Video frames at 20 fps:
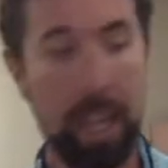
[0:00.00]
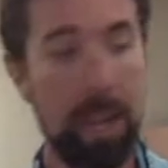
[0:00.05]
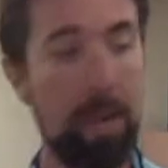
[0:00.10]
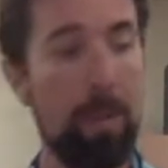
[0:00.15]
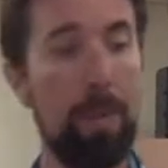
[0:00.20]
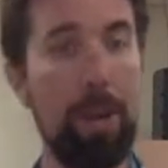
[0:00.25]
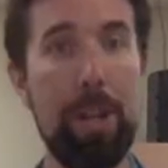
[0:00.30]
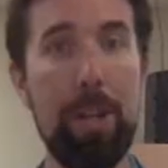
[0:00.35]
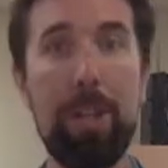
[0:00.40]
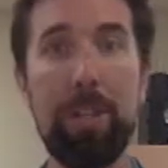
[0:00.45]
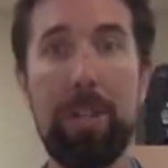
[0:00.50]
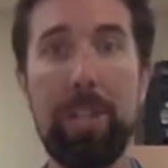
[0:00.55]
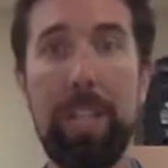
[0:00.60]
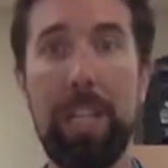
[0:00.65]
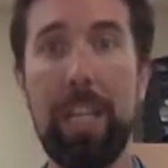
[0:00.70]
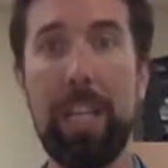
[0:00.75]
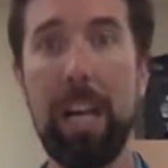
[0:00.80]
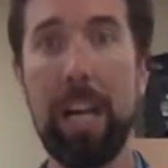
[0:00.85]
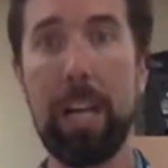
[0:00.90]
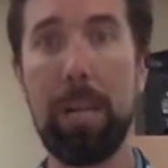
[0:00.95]
When you see
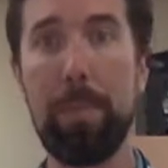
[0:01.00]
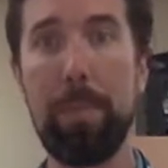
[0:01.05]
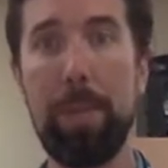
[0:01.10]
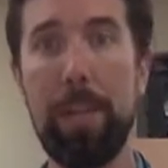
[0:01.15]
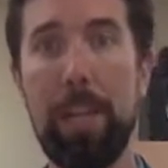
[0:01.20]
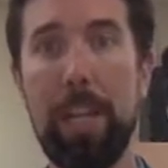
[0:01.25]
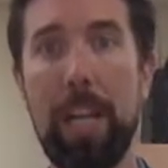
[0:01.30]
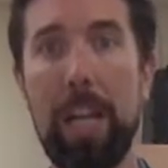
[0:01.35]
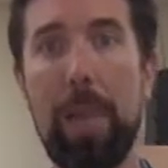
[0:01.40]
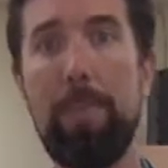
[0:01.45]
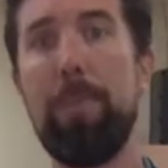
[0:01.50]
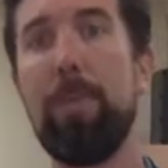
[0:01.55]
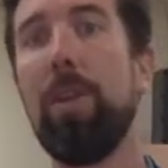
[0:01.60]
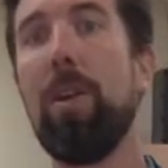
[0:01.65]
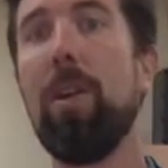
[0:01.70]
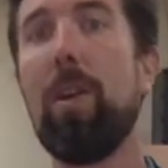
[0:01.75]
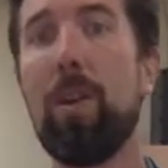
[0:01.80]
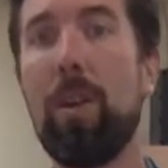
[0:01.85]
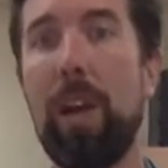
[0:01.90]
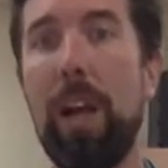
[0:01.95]
gunk building up,
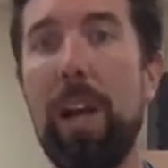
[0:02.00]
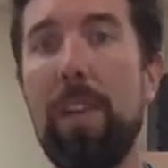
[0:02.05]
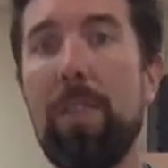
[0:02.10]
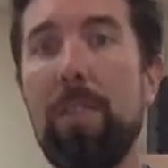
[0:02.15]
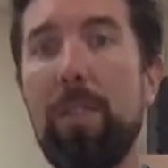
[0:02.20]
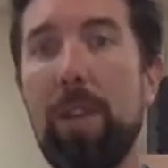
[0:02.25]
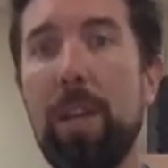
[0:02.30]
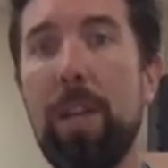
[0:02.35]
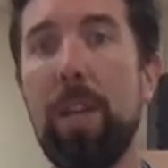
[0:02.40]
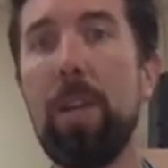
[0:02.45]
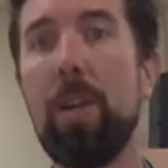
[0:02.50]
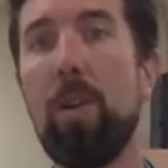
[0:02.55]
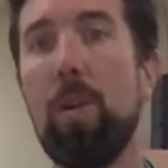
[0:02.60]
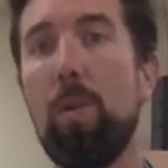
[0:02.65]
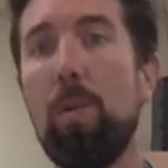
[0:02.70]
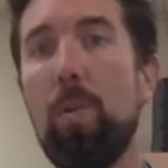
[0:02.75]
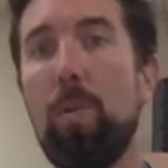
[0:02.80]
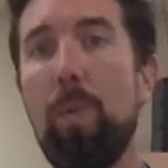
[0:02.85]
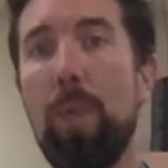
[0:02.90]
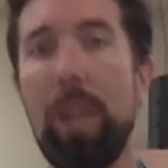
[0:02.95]
or every
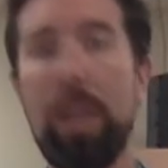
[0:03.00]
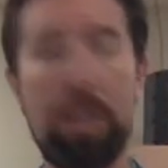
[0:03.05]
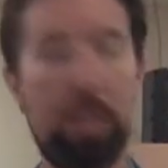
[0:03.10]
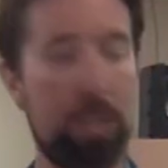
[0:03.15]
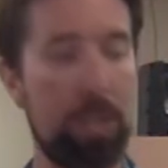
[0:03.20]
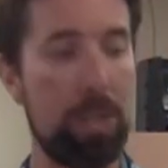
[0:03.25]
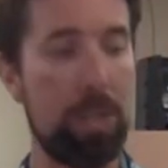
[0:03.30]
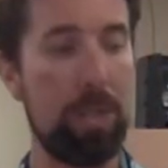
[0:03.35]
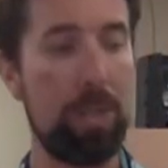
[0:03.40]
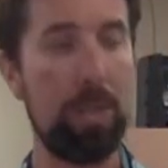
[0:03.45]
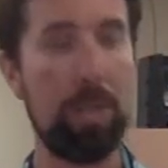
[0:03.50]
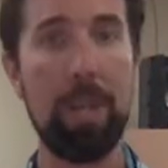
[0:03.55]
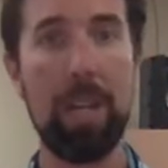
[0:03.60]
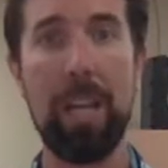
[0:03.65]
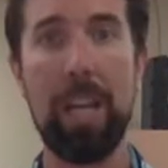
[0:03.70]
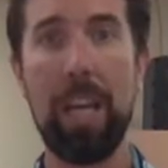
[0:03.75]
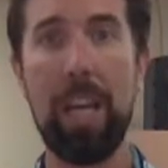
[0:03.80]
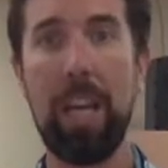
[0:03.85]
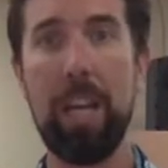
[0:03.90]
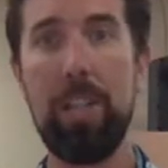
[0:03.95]
week or two,
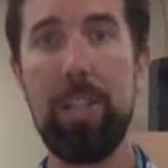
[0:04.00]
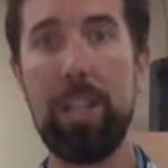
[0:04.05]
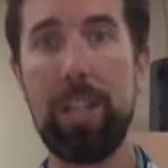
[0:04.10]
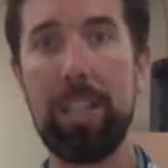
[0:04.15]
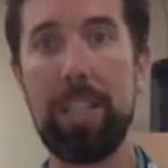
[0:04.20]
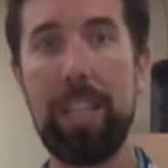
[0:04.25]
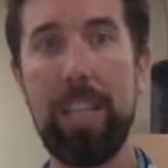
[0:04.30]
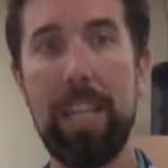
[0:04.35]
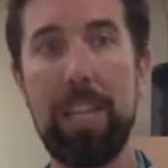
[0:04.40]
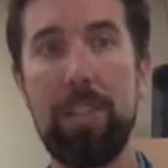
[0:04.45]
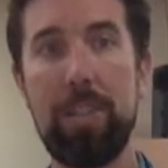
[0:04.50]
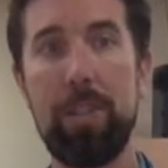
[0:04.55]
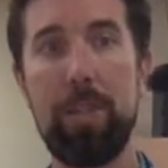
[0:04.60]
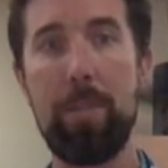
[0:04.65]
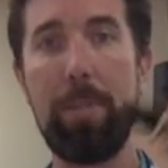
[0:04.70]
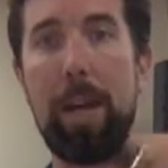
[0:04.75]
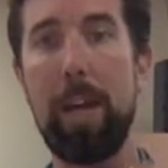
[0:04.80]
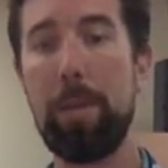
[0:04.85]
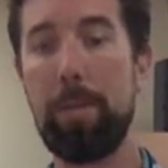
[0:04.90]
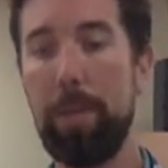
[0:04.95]
just get your
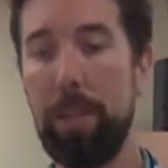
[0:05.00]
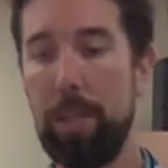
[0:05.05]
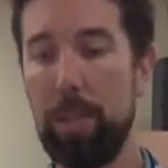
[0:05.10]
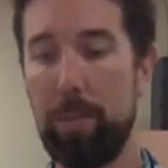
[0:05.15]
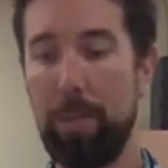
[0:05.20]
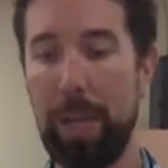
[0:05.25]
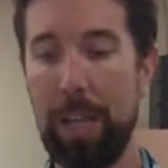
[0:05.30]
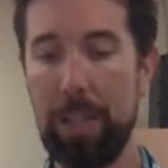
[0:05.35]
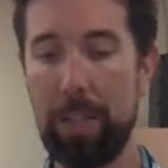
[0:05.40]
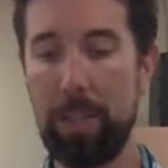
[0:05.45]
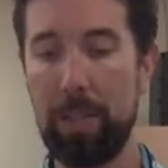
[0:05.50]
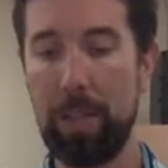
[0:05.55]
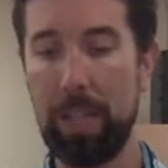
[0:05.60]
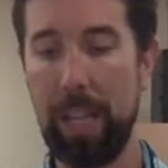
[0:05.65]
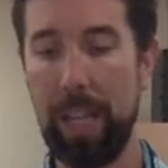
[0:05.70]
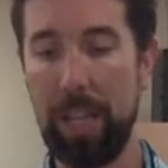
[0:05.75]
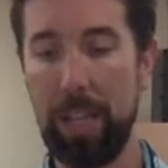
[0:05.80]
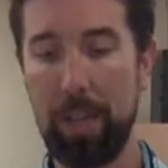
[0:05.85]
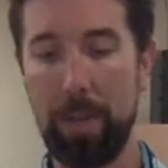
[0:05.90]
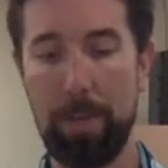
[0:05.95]
mouthpiece wet. So
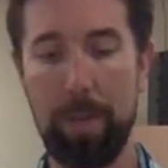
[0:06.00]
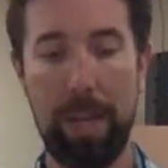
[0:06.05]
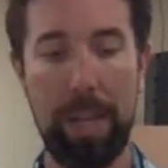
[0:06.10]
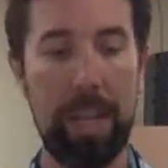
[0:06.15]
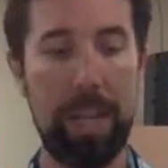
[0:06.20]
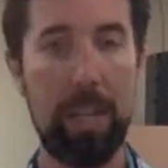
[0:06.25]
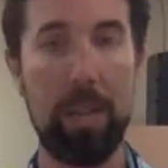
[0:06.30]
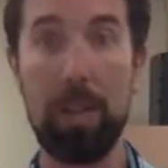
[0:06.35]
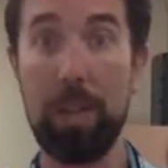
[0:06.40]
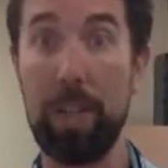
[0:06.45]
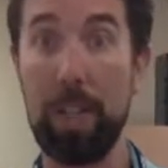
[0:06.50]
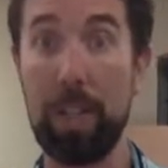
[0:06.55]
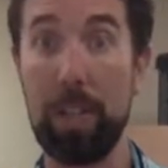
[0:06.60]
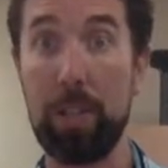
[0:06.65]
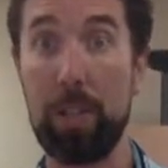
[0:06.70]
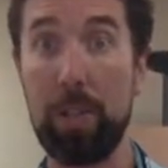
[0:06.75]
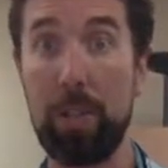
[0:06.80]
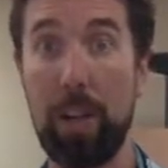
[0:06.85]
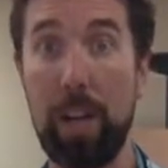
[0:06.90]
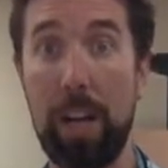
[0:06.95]
take your reed and your
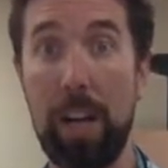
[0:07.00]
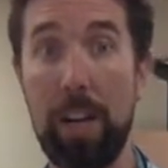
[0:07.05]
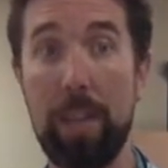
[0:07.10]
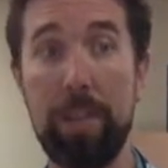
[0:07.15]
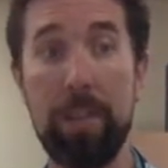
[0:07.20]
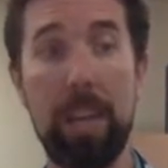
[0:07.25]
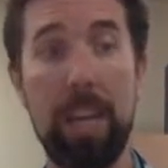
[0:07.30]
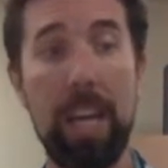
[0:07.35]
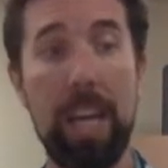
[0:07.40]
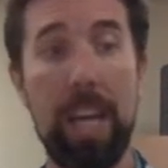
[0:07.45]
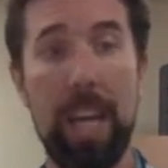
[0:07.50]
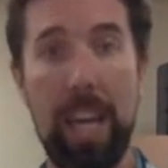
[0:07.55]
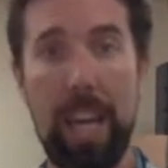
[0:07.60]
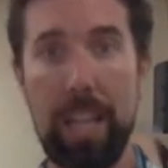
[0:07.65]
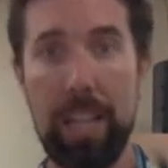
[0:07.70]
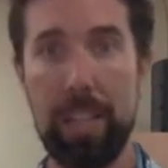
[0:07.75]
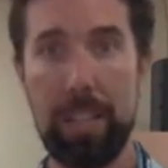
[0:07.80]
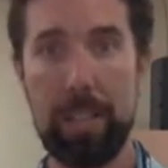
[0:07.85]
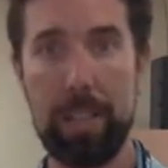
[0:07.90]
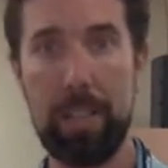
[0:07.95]
ligature off,
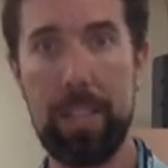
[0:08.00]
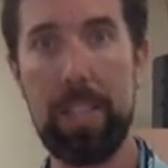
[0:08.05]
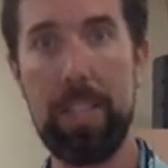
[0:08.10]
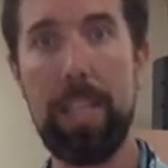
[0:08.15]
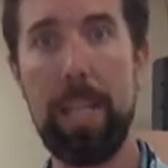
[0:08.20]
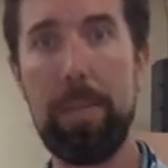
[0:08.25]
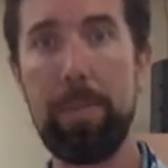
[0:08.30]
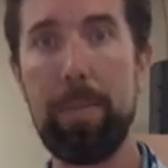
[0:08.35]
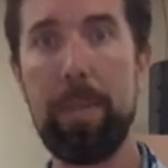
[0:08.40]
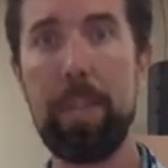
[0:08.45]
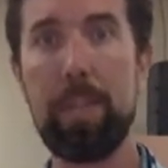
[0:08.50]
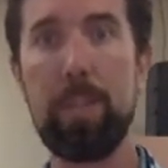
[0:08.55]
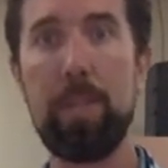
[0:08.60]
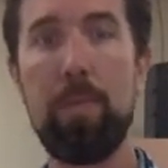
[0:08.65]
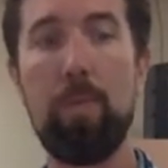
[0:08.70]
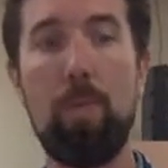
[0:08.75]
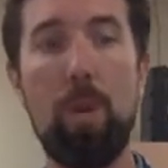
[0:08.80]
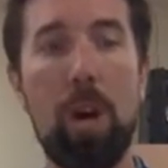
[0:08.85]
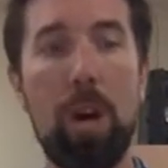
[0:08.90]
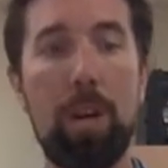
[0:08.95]
just dip this in
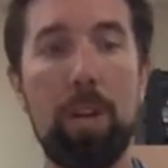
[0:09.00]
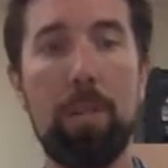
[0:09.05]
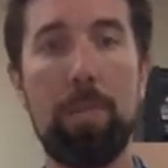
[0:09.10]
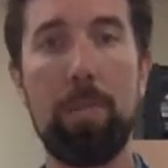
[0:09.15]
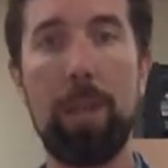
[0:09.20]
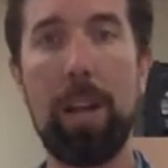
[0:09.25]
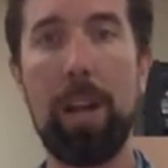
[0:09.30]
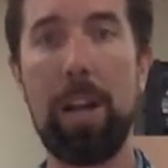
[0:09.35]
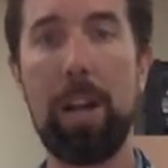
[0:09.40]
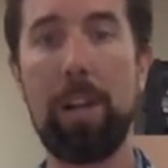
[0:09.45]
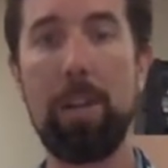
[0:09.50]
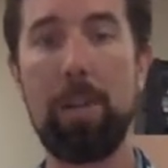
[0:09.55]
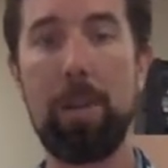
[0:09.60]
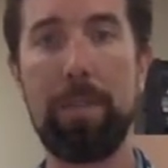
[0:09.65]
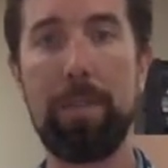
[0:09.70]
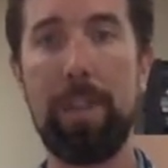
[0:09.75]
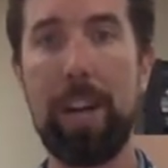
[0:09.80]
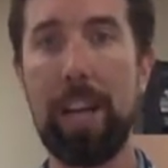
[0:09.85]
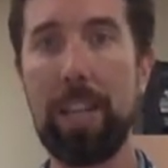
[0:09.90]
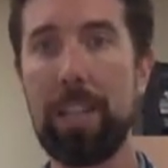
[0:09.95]
water, run it under a
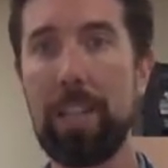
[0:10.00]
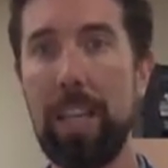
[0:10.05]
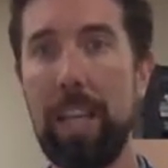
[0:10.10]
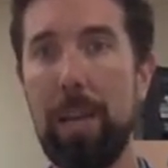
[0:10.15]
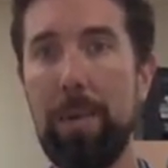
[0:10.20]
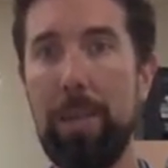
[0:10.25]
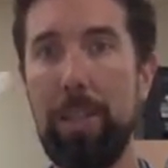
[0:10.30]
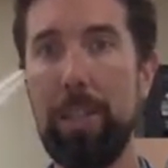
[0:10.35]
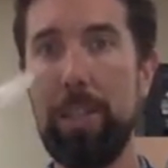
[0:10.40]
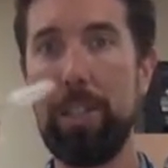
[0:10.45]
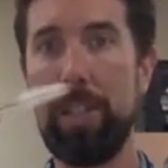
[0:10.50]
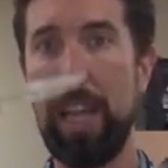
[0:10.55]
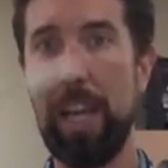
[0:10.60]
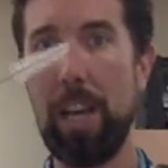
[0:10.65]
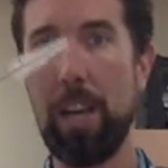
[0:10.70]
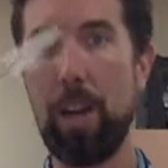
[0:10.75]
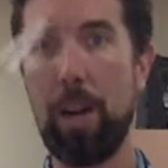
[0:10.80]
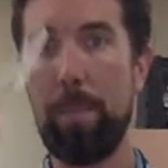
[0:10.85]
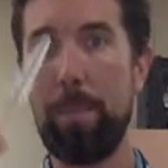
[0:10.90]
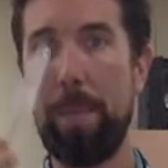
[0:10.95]
faucet, and we just
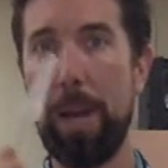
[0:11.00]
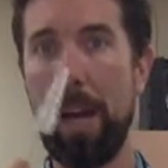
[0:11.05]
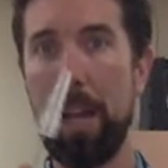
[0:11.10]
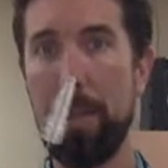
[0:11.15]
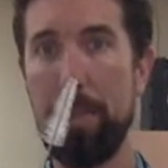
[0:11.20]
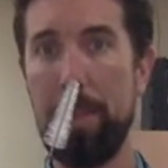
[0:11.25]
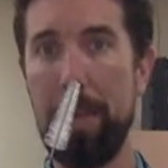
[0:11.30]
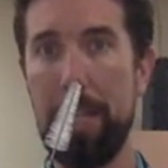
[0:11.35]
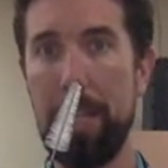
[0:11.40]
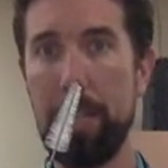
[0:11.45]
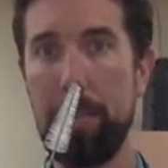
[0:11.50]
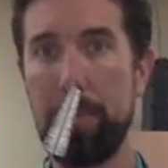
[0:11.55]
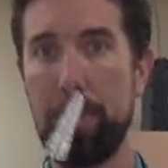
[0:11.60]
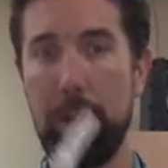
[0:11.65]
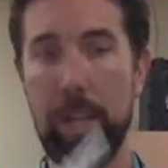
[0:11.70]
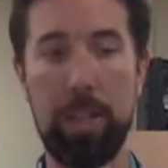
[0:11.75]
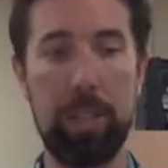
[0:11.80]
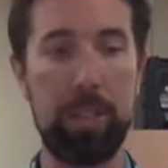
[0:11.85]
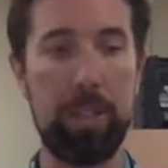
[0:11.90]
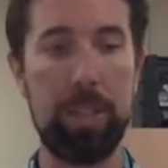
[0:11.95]
take our mouthpiece
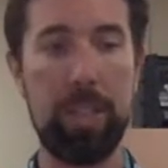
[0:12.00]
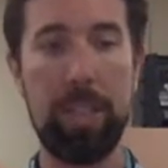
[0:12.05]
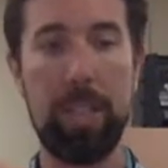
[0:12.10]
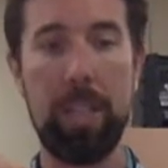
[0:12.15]
brush